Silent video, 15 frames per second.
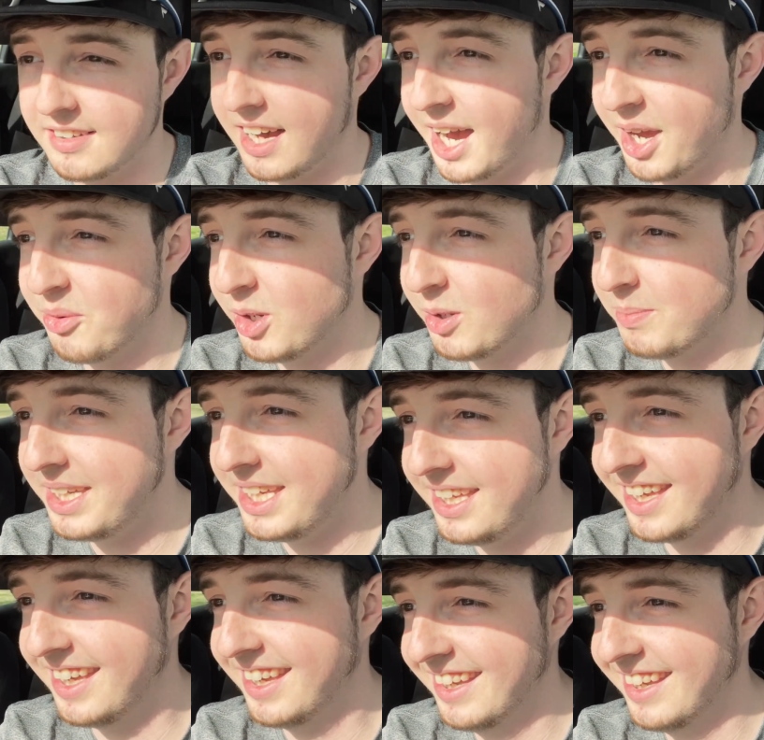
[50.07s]
I will
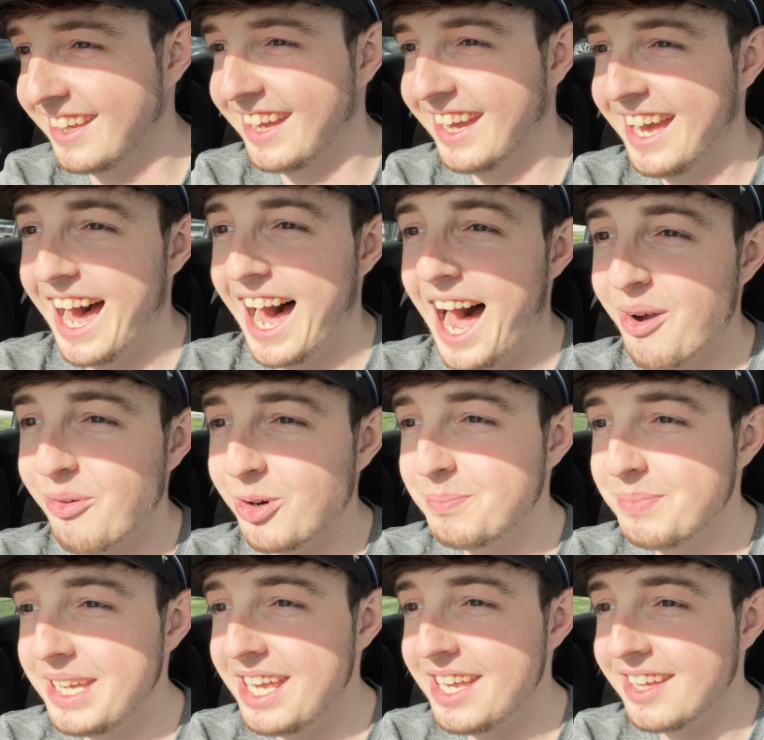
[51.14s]
be
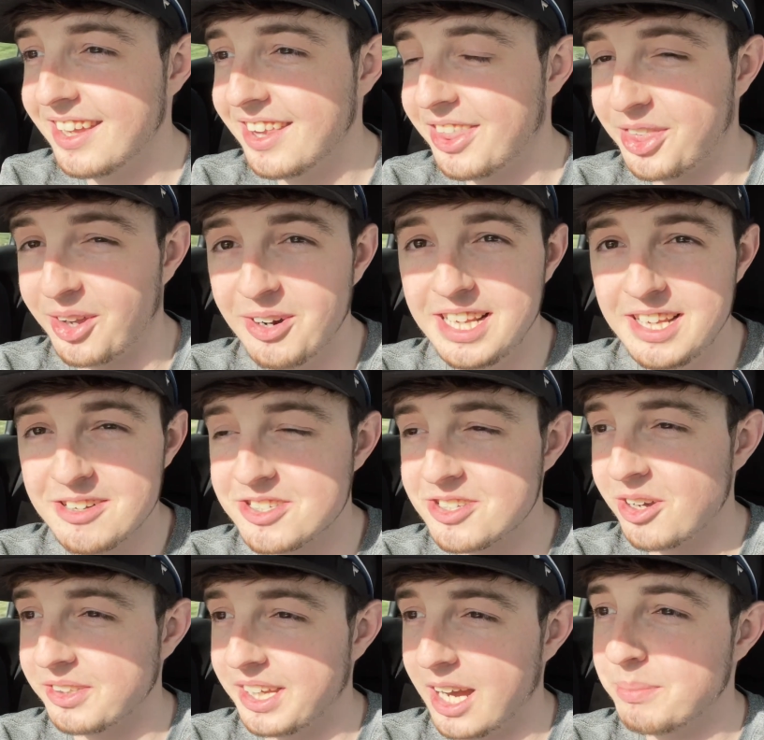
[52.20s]
30 years
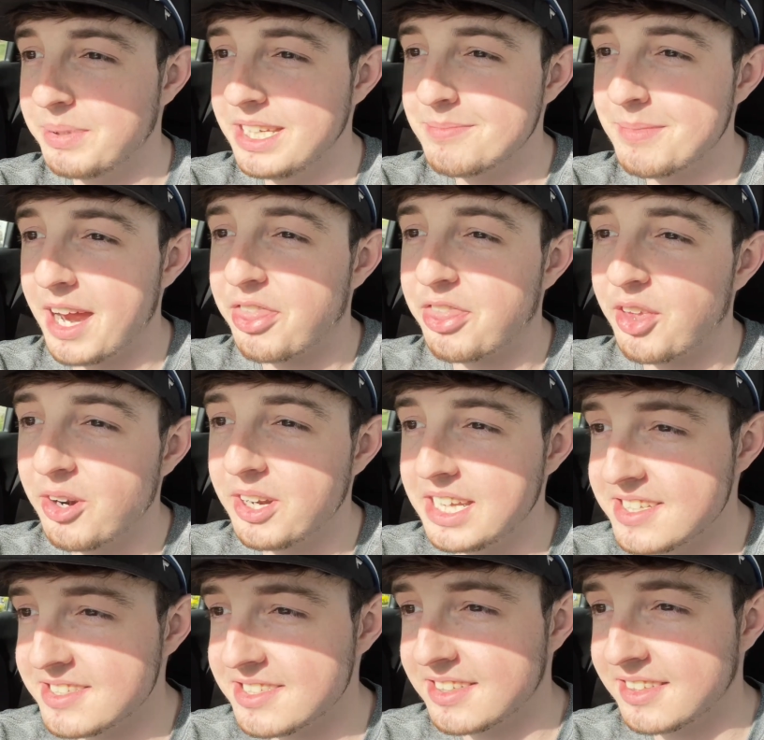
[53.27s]
old. I'll be in my
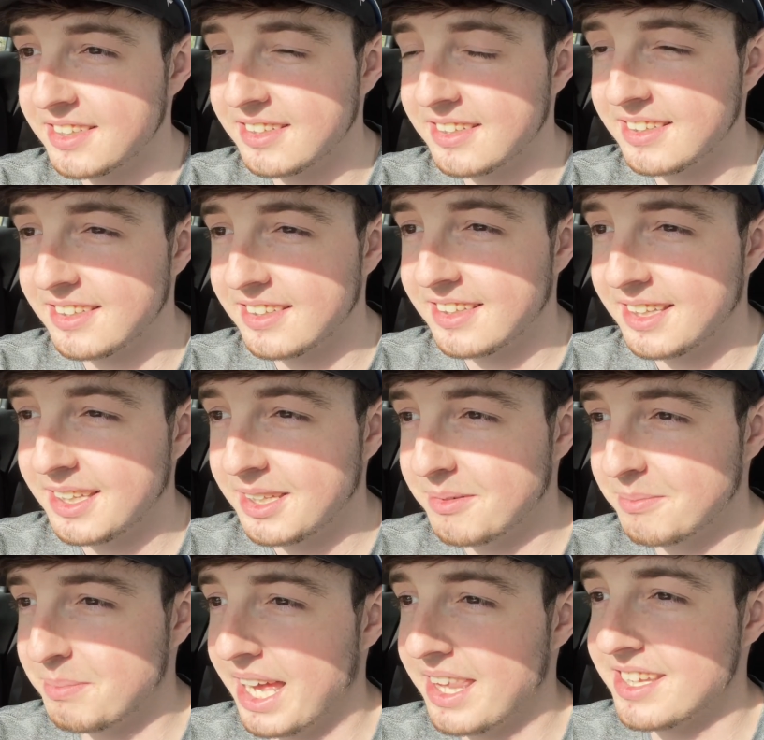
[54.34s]
30s
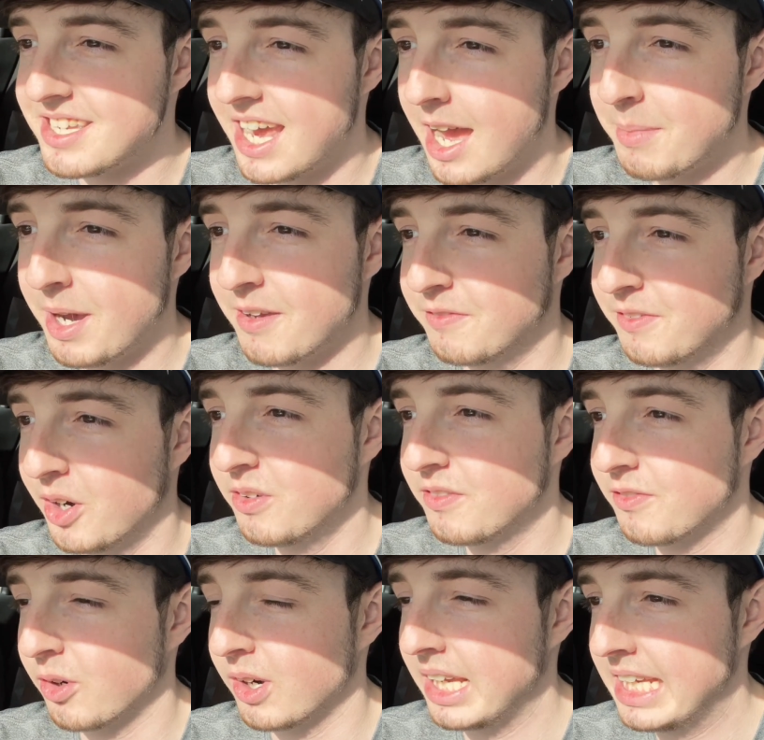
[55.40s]
by the time I vote
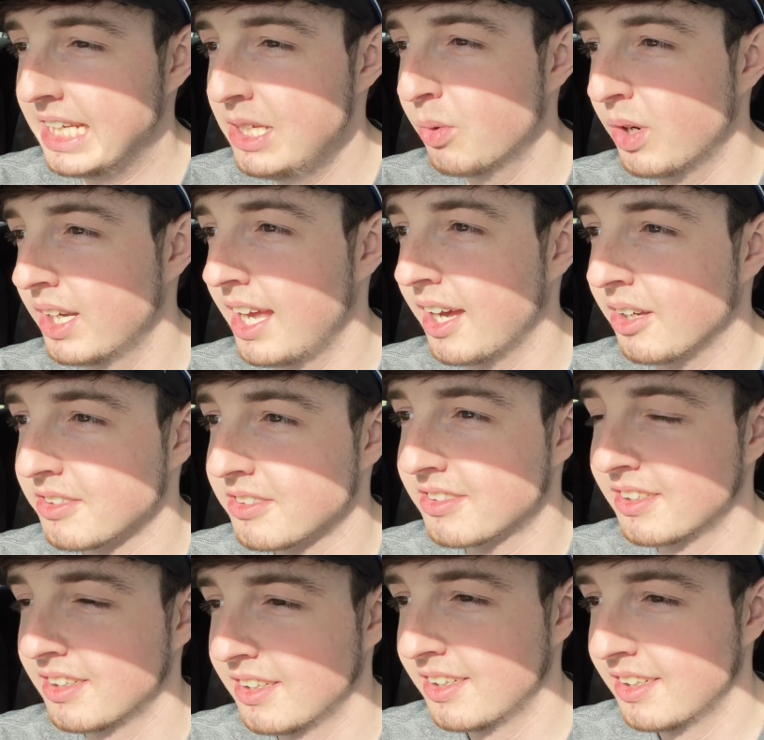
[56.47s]
for anyone else
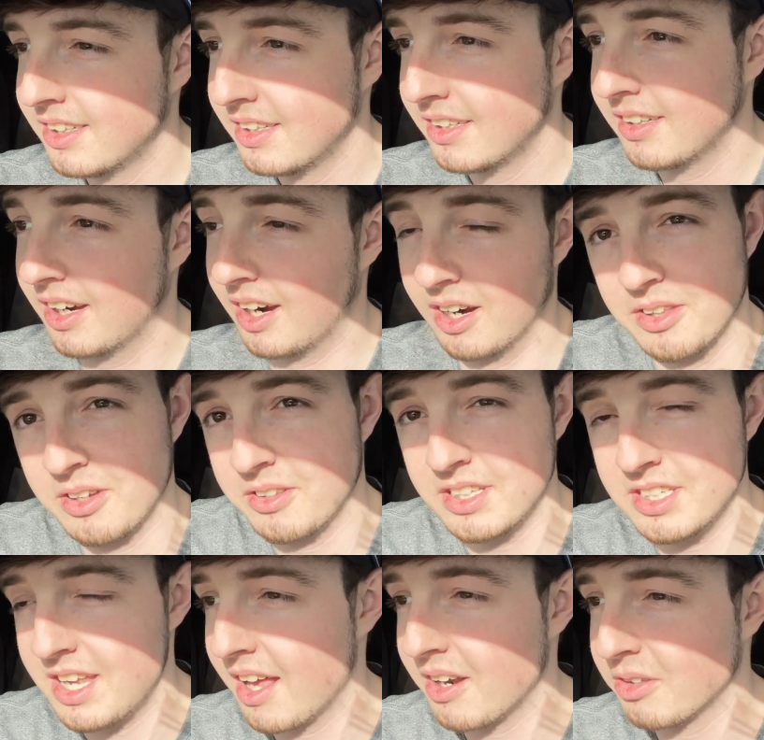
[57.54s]
other
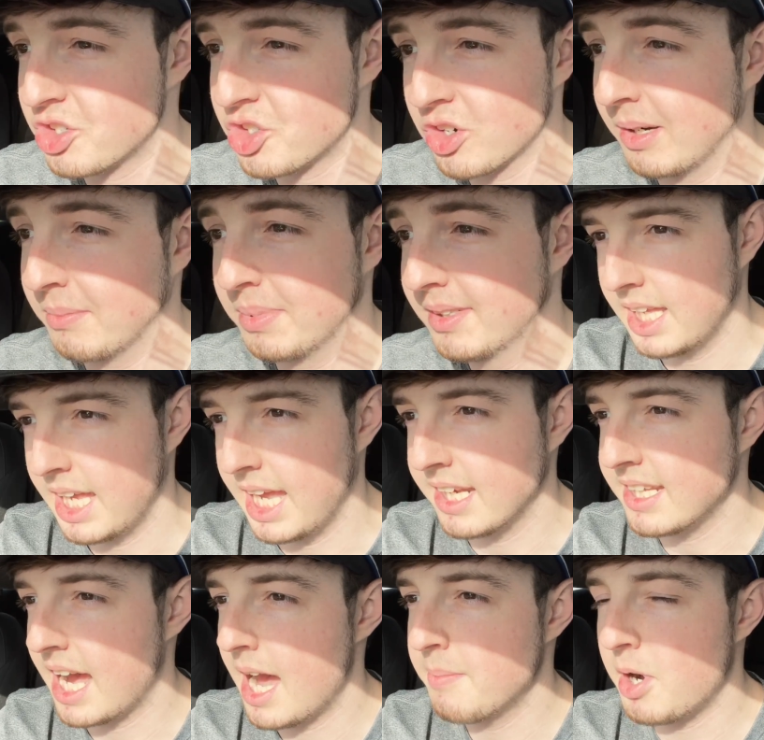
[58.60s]
than Donald Trump.
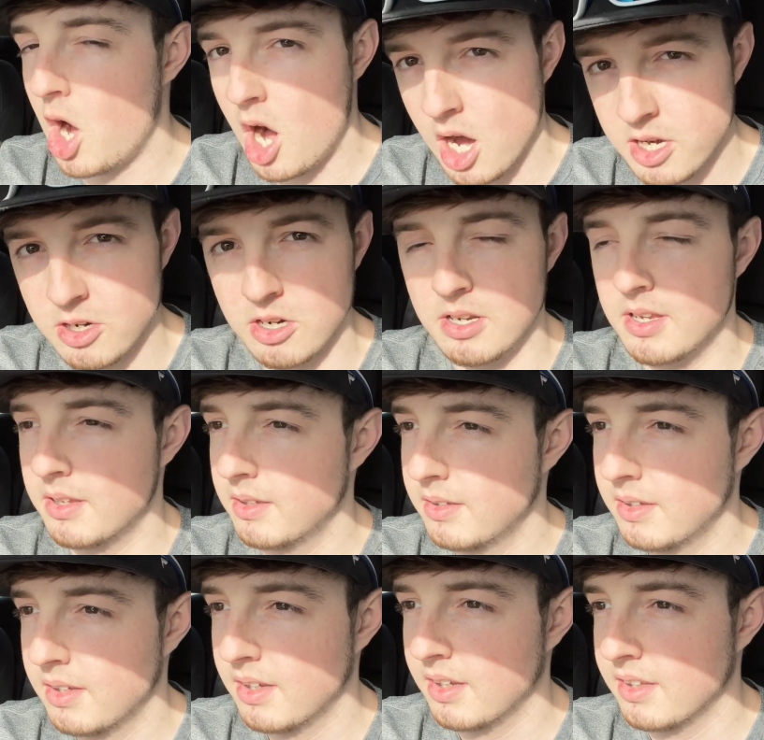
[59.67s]
And I'm honored
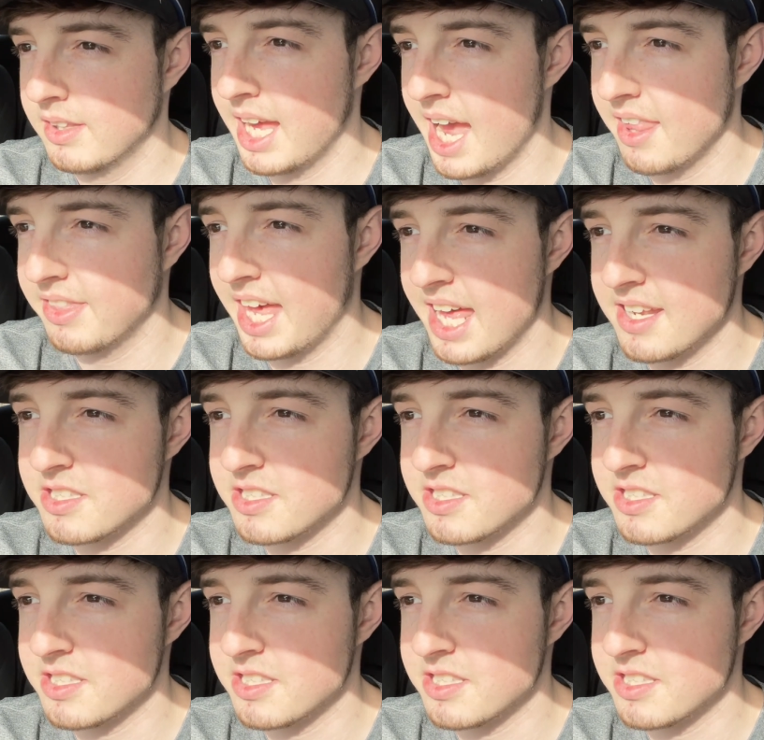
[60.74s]
that that